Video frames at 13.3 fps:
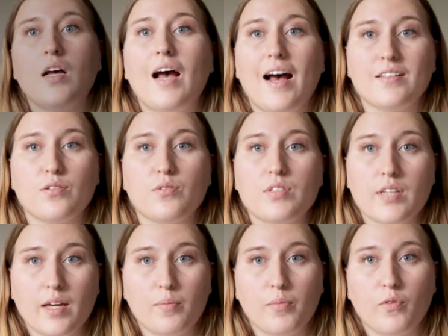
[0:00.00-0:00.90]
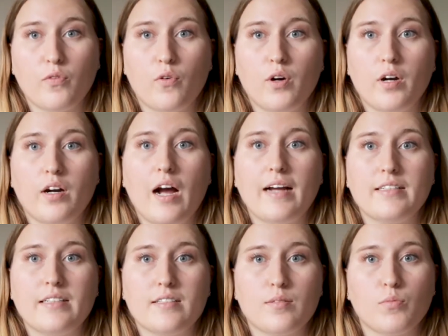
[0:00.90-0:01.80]
As I was saying before, I
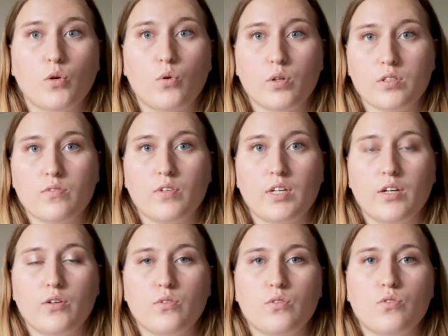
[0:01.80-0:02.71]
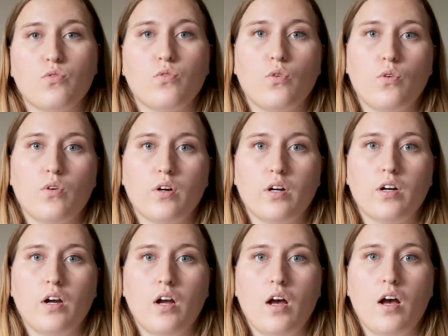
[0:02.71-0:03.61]
did some course videos
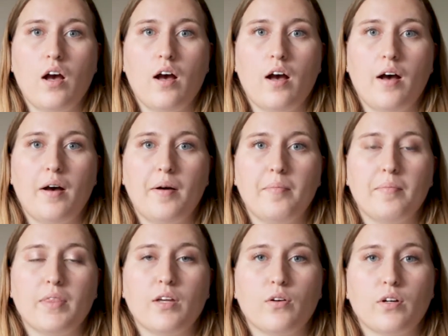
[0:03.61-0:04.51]
for the